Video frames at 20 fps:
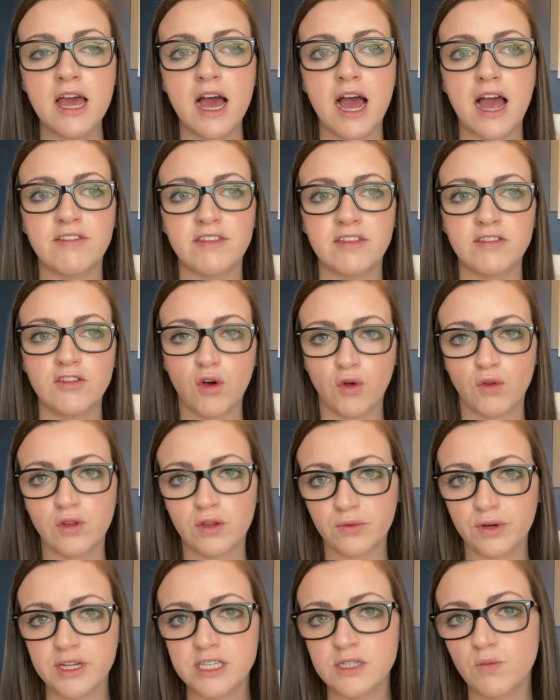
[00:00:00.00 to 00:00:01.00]
I think the only
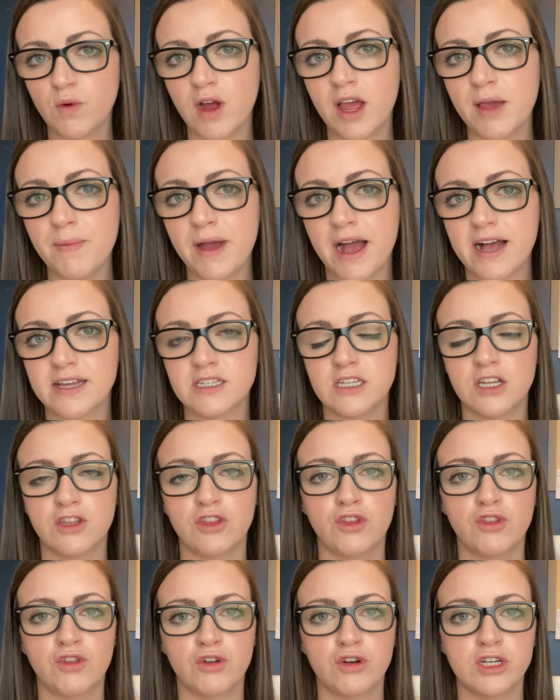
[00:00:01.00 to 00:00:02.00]
reason why I passed it
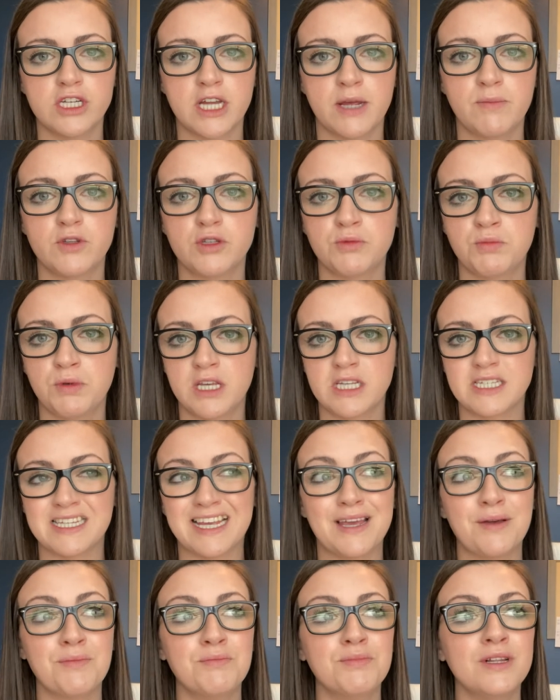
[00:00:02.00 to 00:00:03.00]
the third time was because I
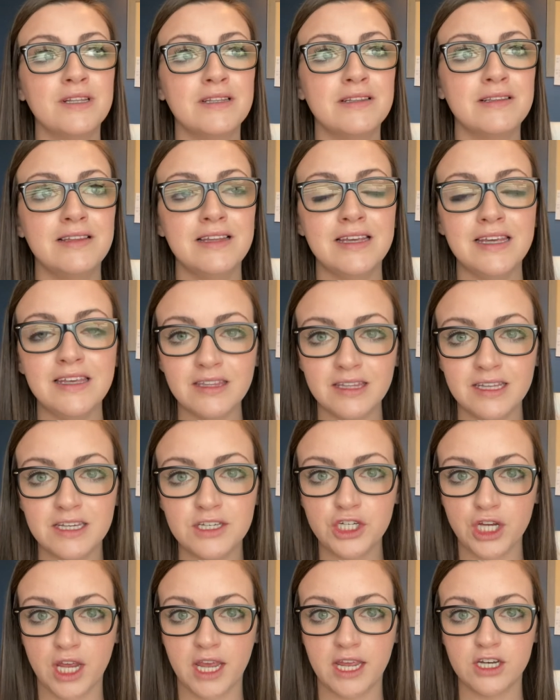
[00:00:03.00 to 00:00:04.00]
completely
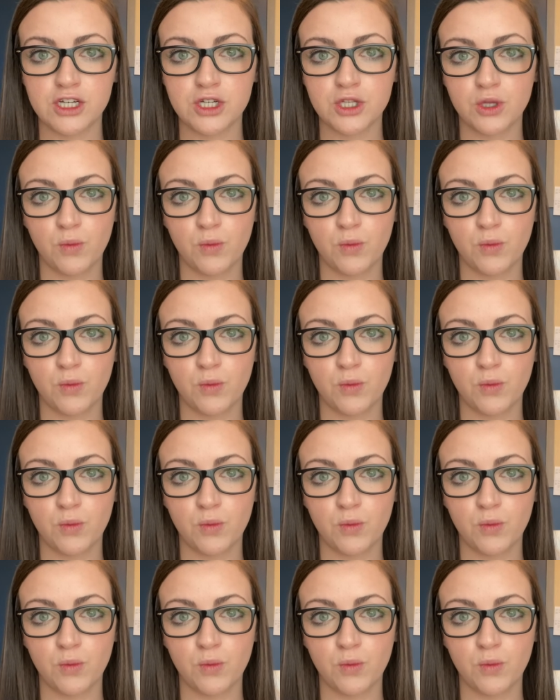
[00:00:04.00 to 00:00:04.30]
changed the